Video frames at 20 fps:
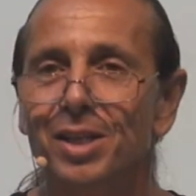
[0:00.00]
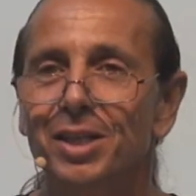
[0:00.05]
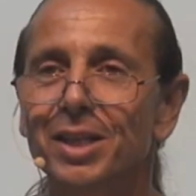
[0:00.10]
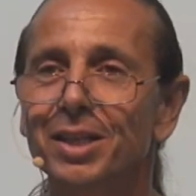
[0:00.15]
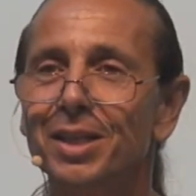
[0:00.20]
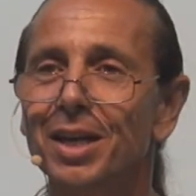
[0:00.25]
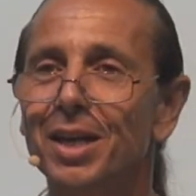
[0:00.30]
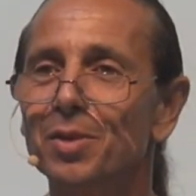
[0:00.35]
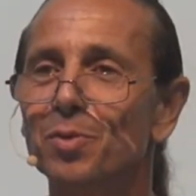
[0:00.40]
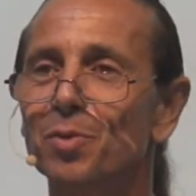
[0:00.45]

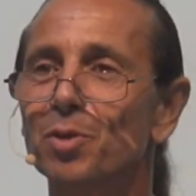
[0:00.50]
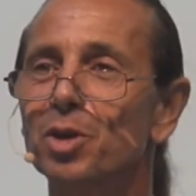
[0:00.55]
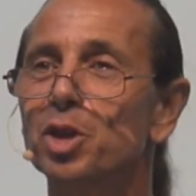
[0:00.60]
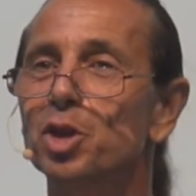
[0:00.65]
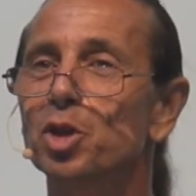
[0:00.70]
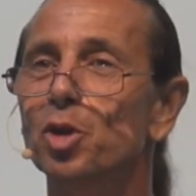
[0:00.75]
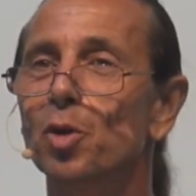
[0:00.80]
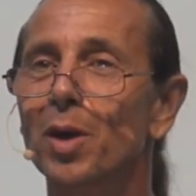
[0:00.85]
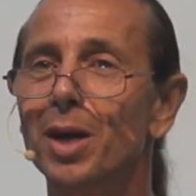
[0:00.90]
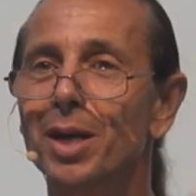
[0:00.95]
See, that
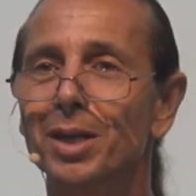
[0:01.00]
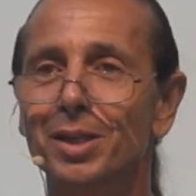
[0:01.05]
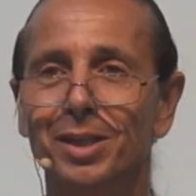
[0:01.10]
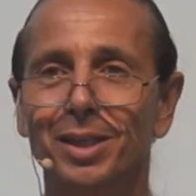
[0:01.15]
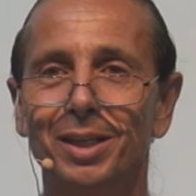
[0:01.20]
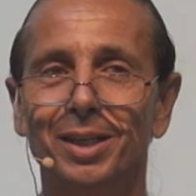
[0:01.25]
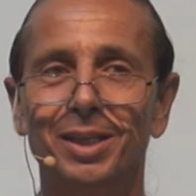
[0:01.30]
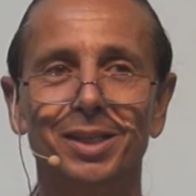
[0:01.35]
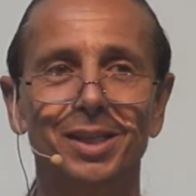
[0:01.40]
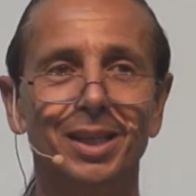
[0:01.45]

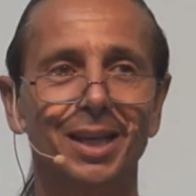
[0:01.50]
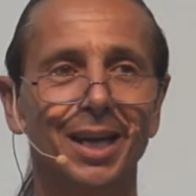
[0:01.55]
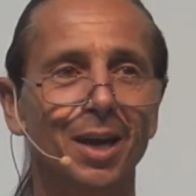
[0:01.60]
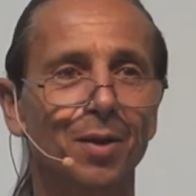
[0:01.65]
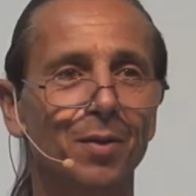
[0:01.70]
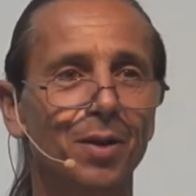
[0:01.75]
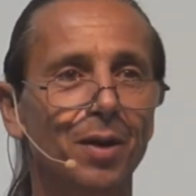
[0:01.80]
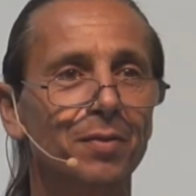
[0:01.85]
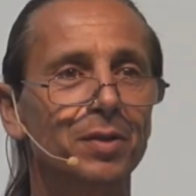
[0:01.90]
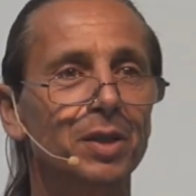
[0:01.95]
rejoicing is the
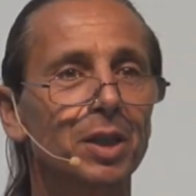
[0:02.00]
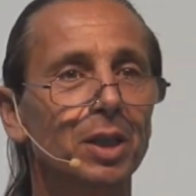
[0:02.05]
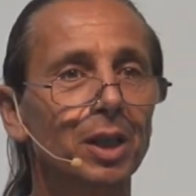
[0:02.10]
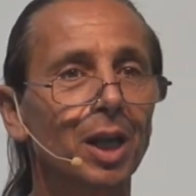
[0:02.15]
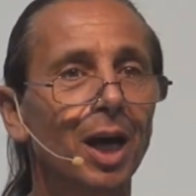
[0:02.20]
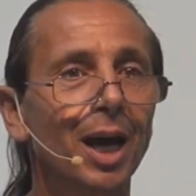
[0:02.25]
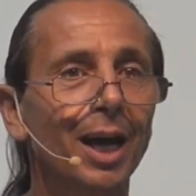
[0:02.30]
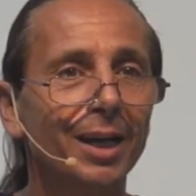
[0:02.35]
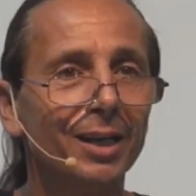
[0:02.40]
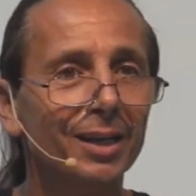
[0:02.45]
area of
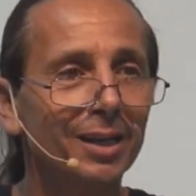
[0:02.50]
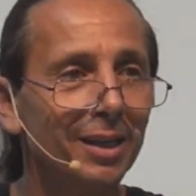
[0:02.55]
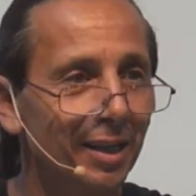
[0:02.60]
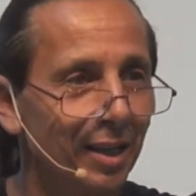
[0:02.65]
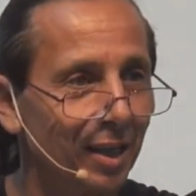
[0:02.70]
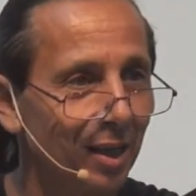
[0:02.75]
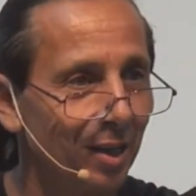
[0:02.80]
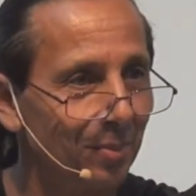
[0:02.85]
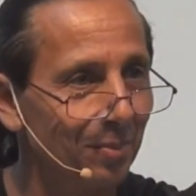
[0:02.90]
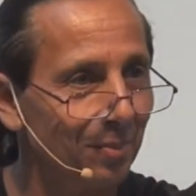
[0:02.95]
delight in
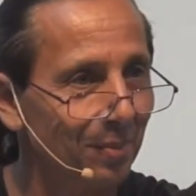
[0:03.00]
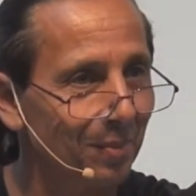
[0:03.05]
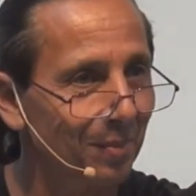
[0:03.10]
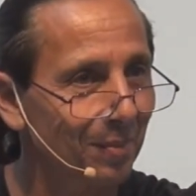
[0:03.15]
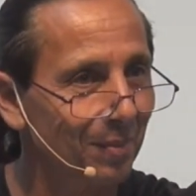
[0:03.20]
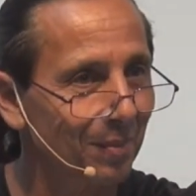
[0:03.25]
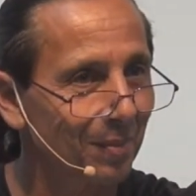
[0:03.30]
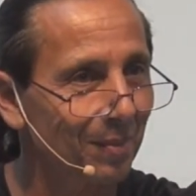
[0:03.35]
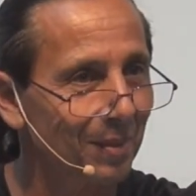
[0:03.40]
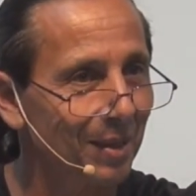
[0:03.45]
him.
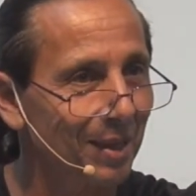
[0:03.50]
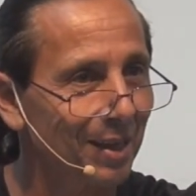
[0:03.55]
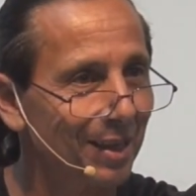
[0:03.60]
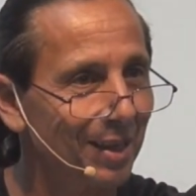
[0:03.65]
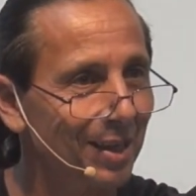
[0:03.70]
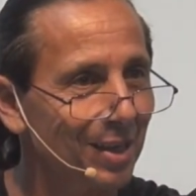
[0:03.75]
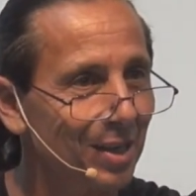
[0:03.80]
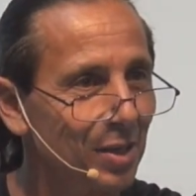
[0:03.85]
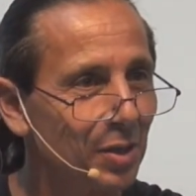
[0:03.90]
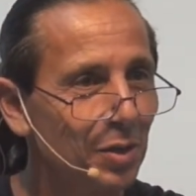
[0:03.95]

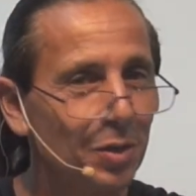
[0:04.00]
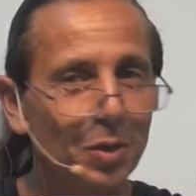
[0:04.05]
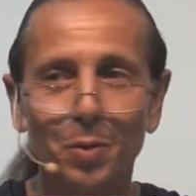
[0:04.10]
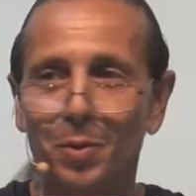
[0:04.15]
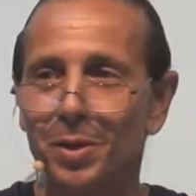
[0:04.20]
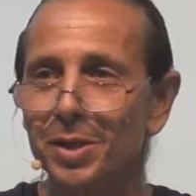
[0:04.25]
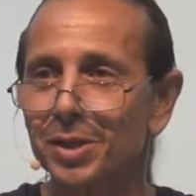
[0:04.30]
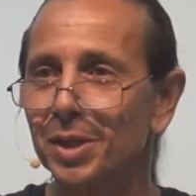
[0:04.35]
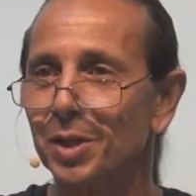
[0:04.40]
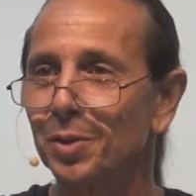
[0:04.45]

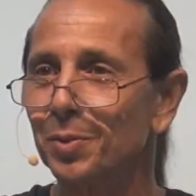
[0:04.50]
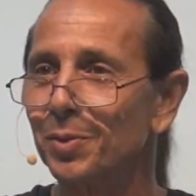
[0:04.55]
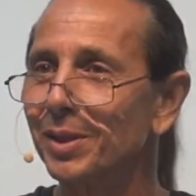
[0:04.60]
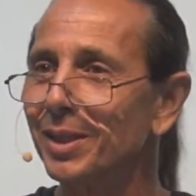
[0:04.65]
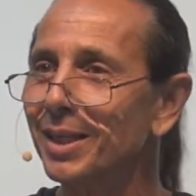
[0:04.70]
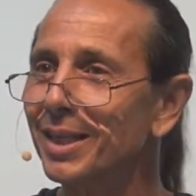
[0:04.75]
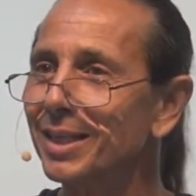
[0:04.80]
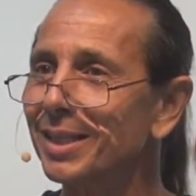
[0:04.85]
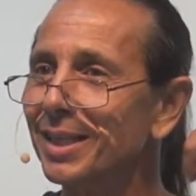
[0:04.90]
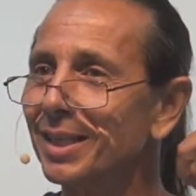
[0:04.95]
So he's going to
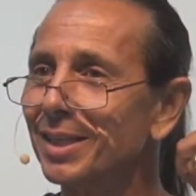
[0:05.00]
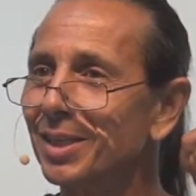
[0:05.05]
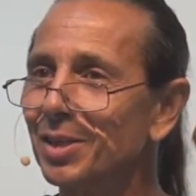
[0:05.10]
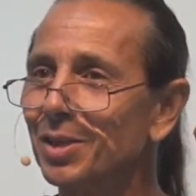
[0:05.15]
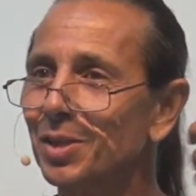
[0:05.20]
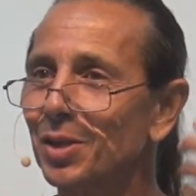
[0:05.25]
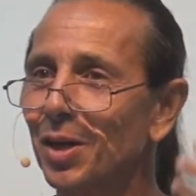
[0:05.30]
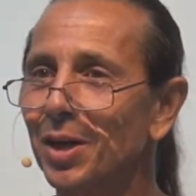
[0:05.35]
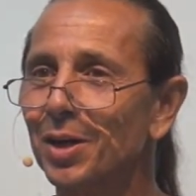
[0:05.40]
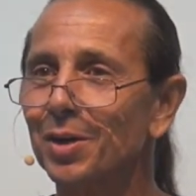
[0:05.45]
release that
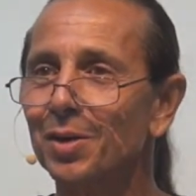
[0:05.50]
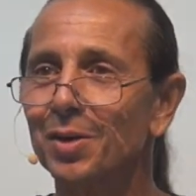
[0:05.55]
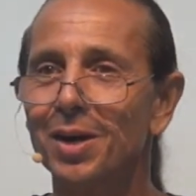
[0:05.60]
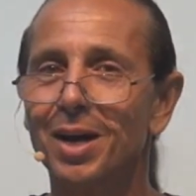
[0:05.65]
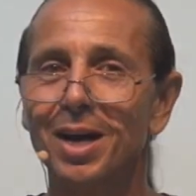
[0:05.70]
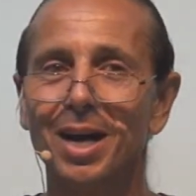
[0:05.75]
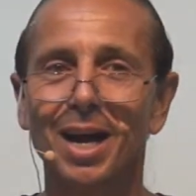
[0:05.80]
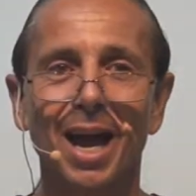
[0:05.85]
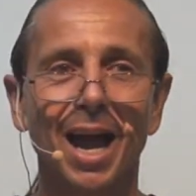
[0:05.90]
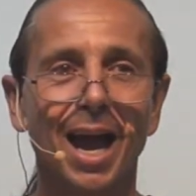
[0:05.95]
desire,
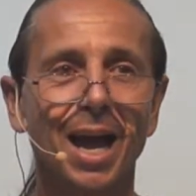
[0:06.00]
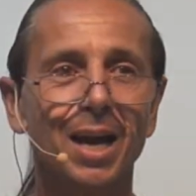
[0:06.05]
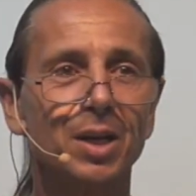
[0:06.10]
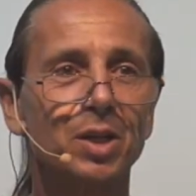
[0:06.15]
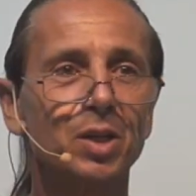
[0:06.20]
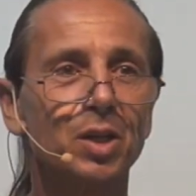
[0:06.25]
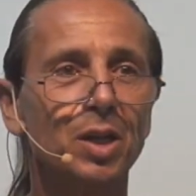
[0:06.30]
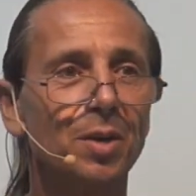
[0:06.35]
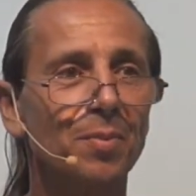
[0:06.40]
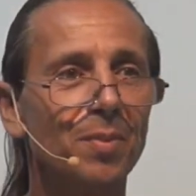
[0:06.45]
and
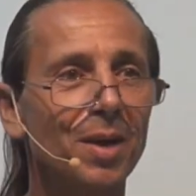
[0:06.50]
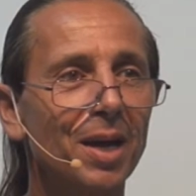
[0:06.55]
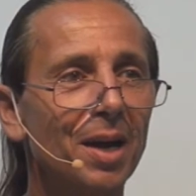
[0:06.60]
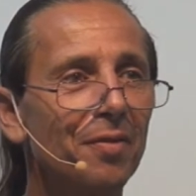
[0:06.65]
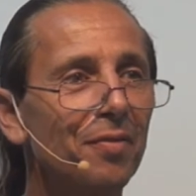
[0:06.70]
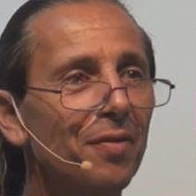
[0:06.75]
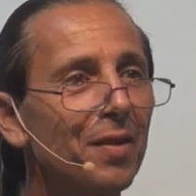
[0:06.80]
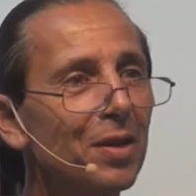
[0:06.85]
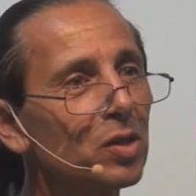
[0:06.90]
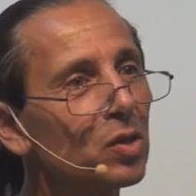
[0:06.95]
it's going to
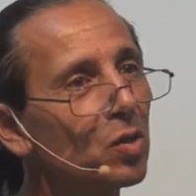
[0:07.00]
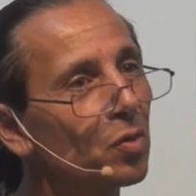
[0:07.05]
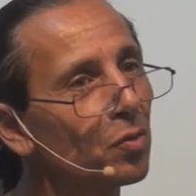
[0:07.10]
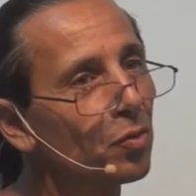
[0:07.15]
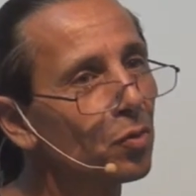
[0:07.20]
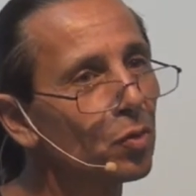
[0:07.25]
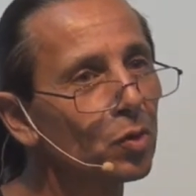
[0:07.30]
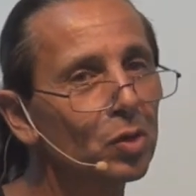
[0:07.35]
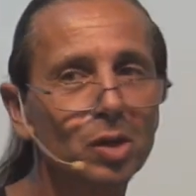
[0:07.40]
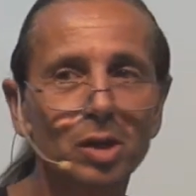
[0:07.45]
manifest the
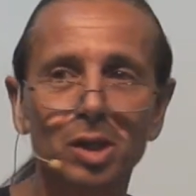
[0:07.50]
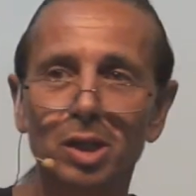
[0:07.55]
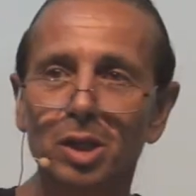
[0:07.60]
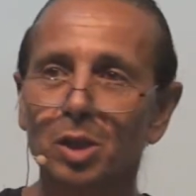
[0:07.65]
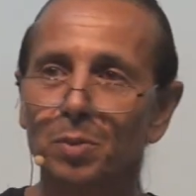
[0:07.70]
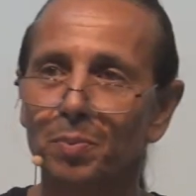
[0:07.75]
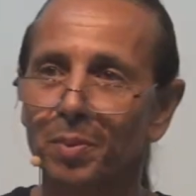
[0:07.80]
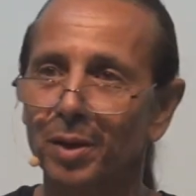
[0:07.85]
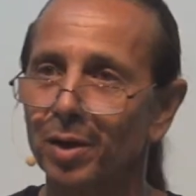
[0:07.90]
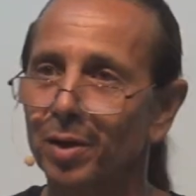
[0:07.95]
fruits of the
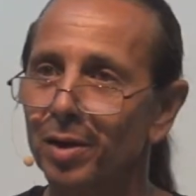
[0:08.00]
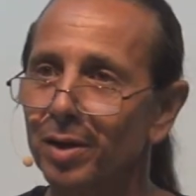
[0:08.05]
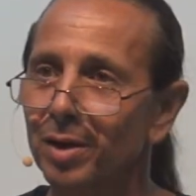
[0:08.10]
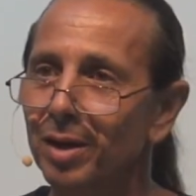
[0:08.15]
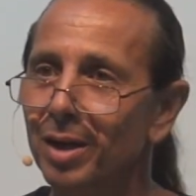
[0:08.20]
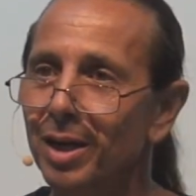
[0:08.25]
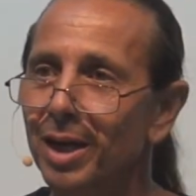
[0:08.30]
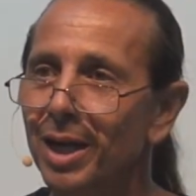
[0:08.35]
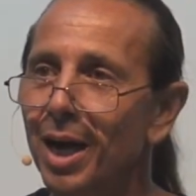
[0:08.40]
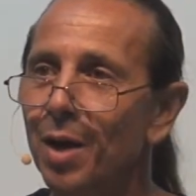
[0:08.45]
Spirit,
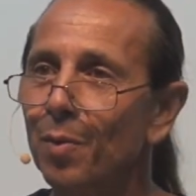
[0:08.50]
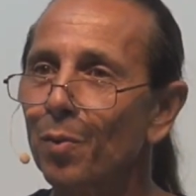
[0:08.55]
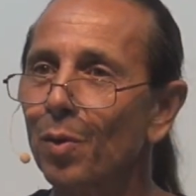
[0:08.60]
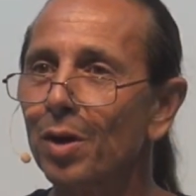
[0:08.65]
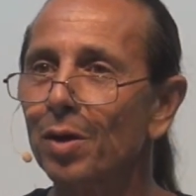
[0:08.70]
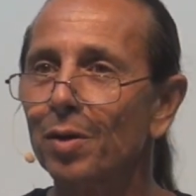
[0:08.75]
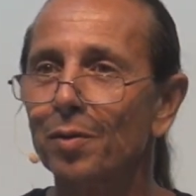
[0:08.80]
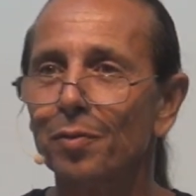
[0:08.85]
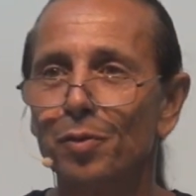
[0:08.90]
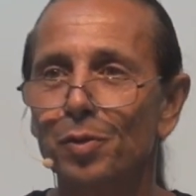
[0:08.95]
and
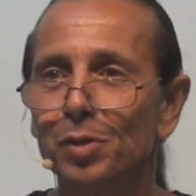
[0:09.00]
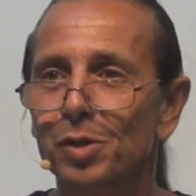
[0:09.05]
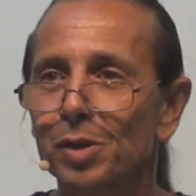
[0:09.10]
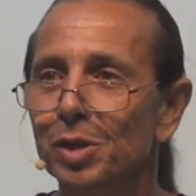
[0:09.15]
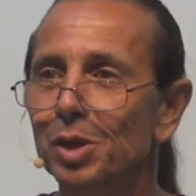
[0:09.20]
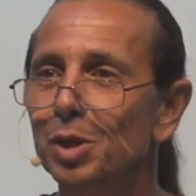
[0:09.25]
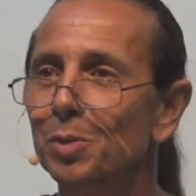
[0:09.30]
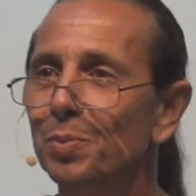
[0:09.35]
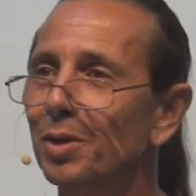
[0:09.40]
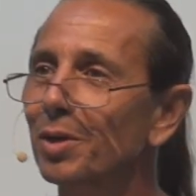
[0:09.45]
one of the fruits
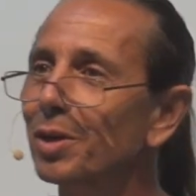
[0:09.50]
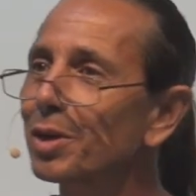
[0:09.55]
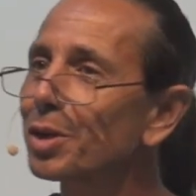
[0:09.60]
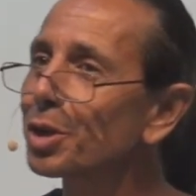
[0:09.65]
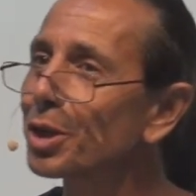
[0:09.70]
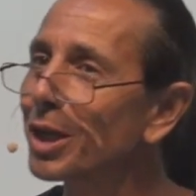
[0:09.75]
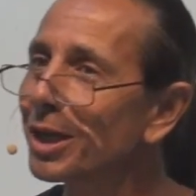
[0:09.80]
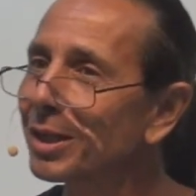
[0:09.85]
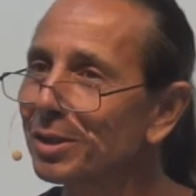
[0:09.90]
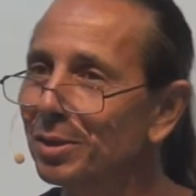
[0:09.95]
of the Spirit
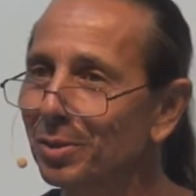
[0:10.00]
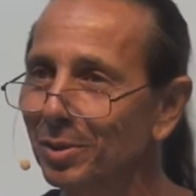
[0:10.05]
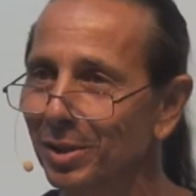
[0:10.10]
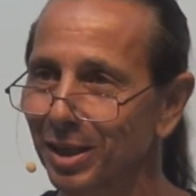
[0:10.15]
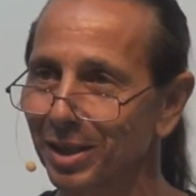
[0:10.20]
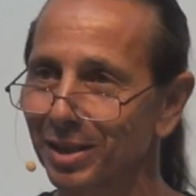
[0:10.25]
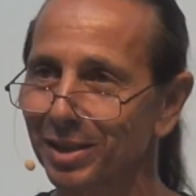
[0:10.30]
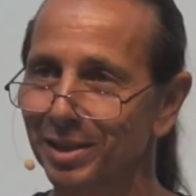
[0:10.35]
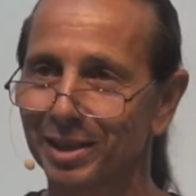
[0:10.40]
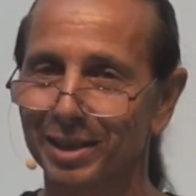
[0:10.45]
is
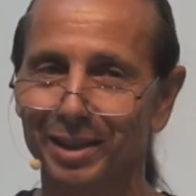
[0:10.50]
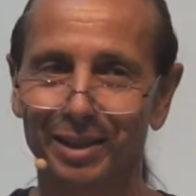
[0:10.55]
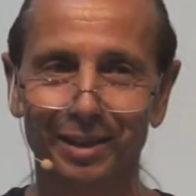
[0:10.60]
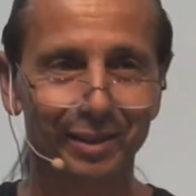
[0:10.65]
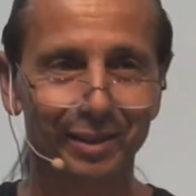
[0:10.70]
gentleness.